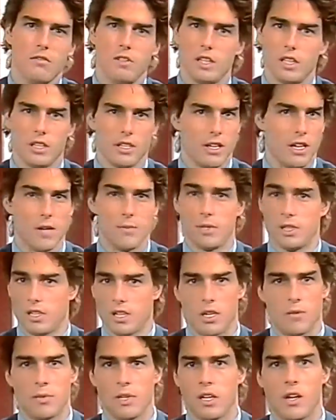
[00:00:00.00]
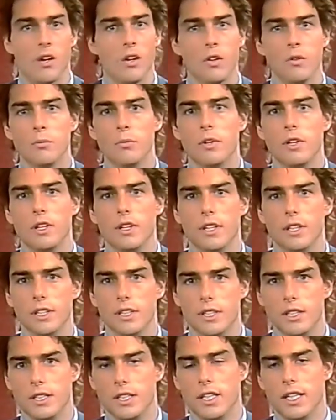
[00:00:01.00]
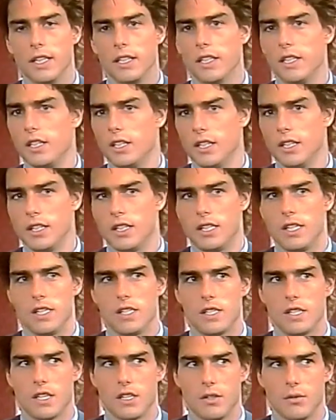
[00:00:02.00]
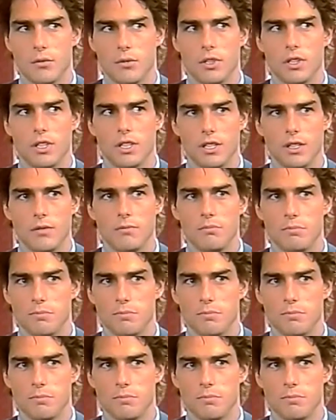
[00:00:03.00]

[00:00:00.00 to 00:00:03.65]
Vietnam and coming home. And he said it really,